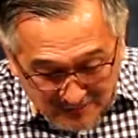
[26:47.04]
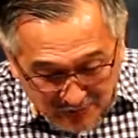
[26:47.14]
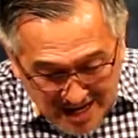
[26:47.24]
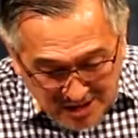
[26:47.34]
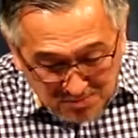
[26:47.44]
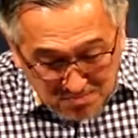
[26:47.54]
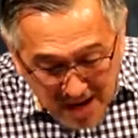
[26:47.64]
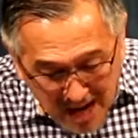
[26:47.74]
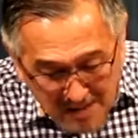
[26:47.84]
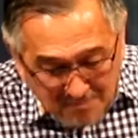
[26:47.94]
Friends,
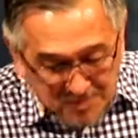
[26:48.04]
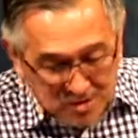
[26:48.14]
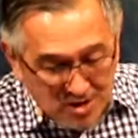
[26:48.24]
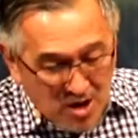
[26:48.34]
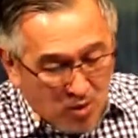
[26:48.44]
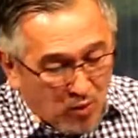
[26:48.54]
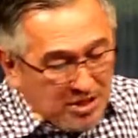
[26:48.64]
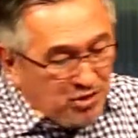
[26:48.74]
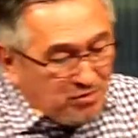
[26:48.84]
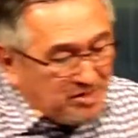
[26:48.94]
moms,
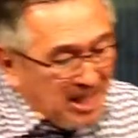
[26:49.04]
when you